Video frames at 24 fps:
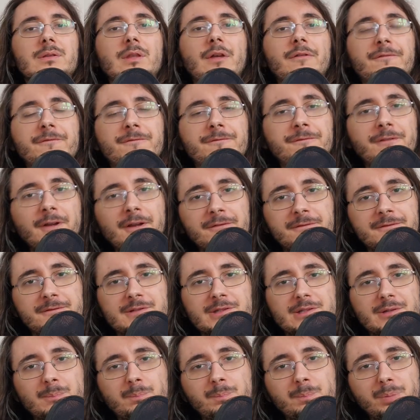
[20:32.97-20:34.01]
The
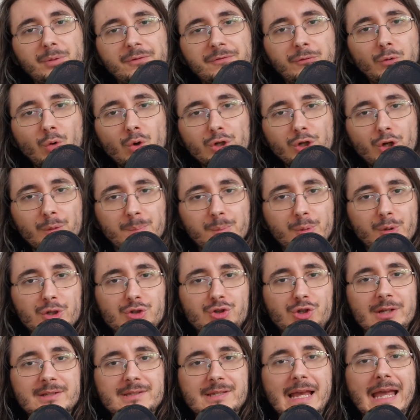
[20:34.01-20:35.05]
fifth portfolio
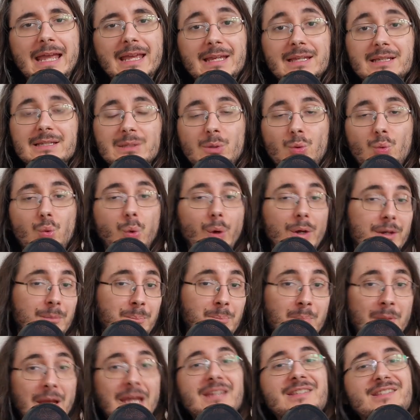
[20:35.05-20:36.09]
project is quite
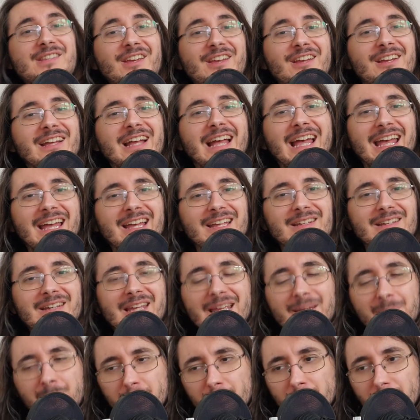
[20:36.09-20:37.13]
amazing and
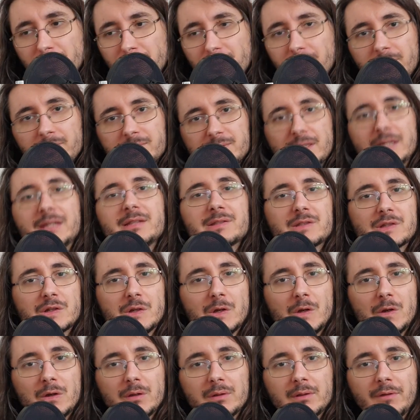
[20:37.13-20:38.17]
it moves
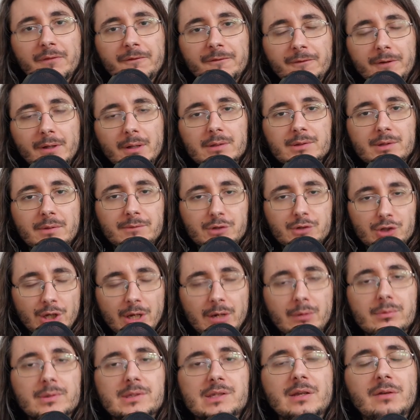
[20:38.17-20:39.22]
into the field of
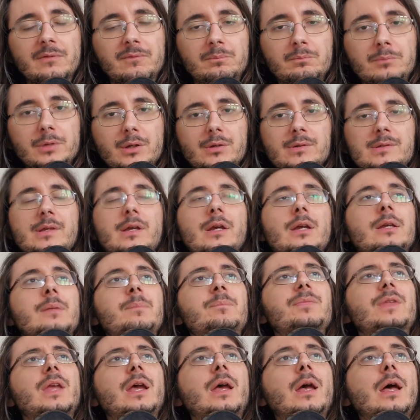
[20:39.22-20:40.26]
generative music.
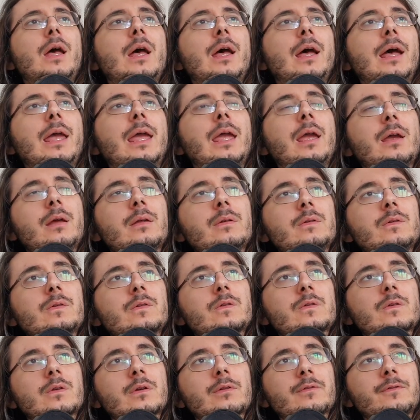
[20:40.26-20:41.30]

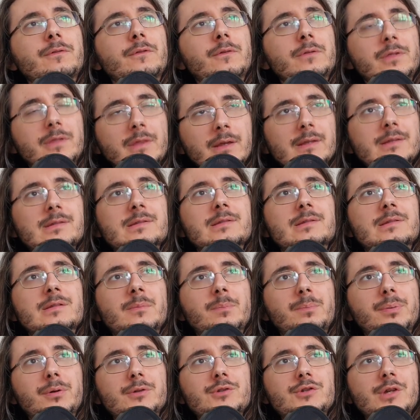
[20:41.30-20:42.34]
And for this
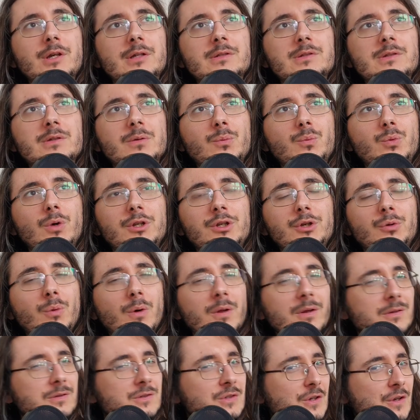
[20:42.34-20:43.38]
project, what you
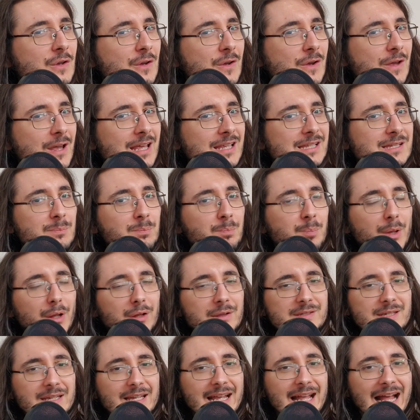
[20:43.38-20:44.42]
want to do is
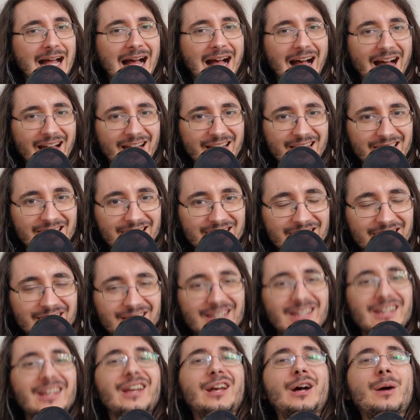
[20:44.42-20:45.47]
building
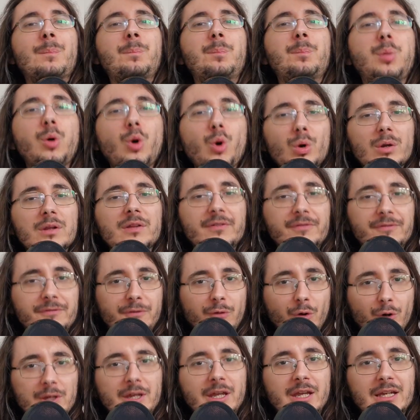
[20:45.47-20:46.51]
a
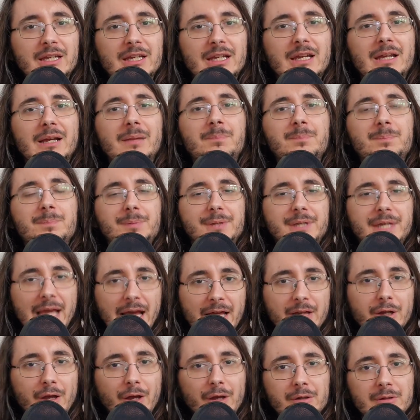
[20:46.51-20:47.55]
polyphonic
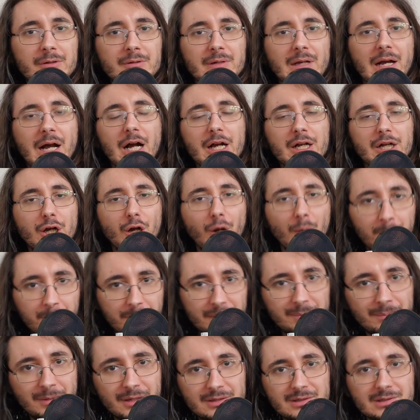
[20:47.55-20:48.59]
piano
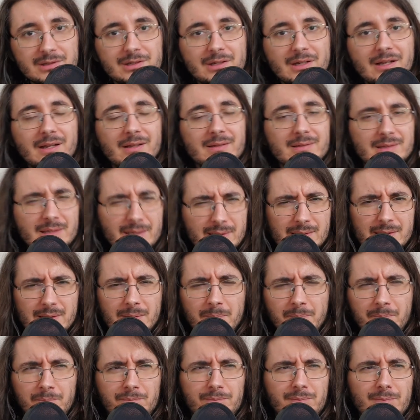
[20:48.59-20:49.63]
accompaniment uh,
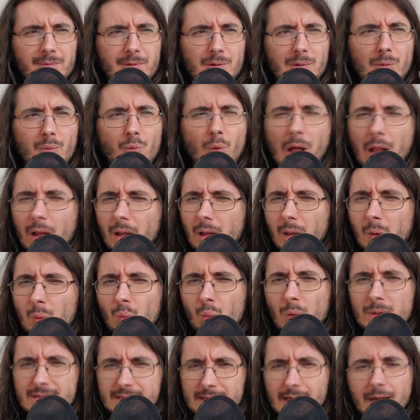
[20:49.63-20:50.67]
system. Well,
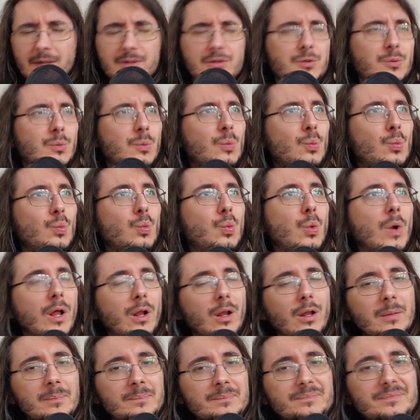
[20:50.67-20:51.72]
what's that?
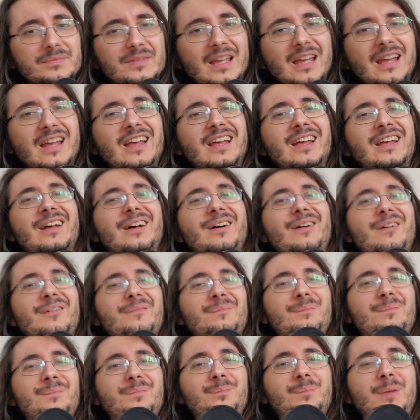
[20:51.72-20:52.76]
Well,
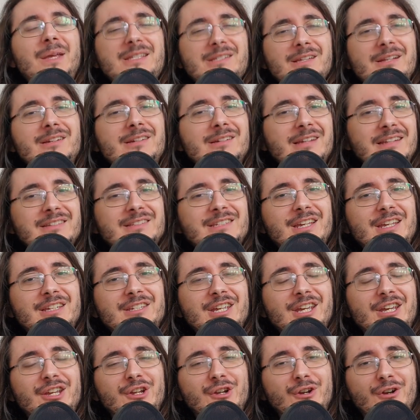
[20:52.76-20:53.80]
uh, basically like the
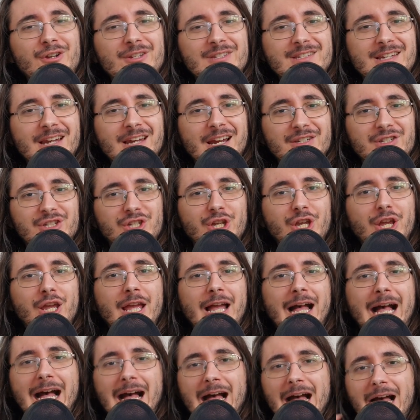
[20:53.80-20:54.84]
idea here is that
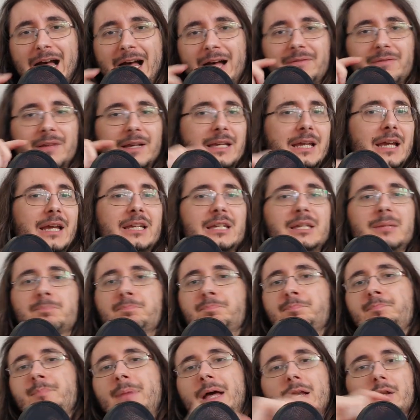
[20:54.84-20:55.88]
you have like a
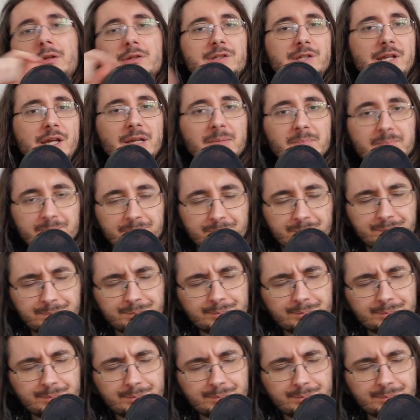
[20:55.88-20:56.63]
melody